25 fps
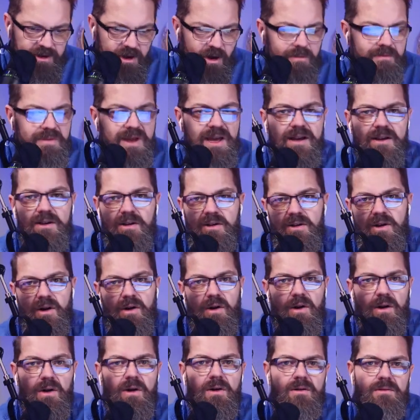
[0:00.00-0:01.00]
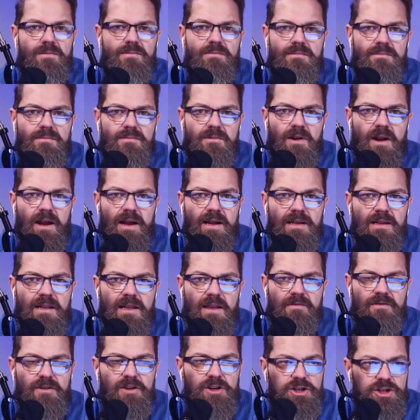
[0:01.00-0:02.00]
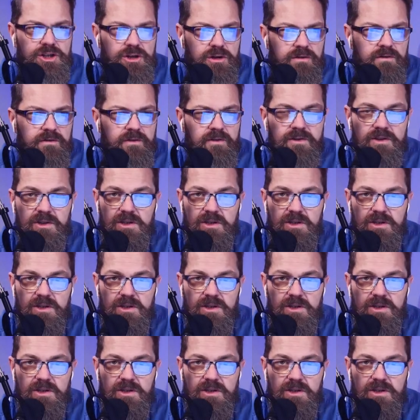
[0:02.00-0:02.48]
Go big or go home, right? If you shoot